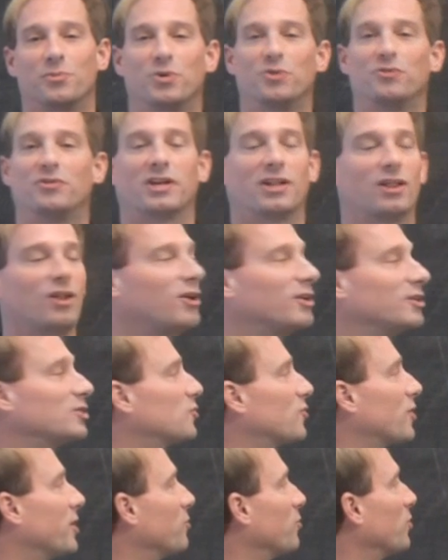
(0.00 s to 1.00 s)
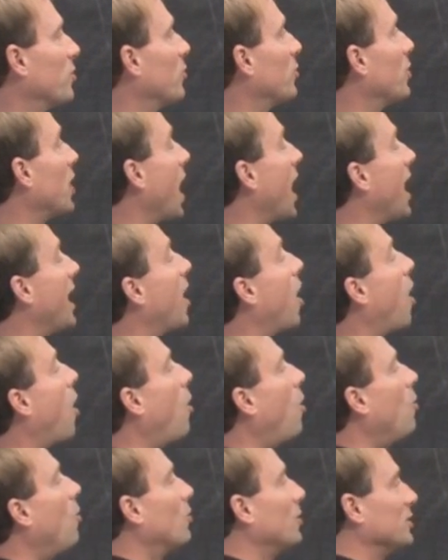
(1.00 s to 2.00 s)
moving along a straight road, I
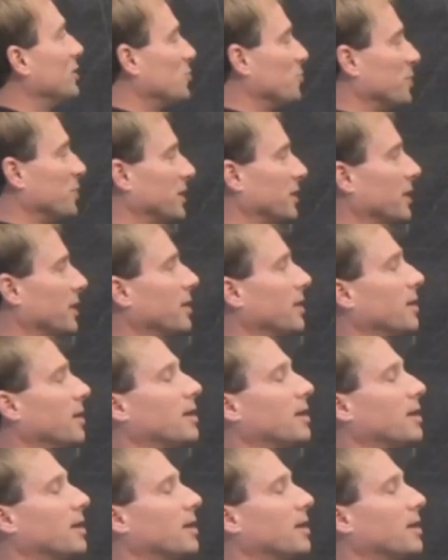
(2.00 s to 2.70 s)
always mean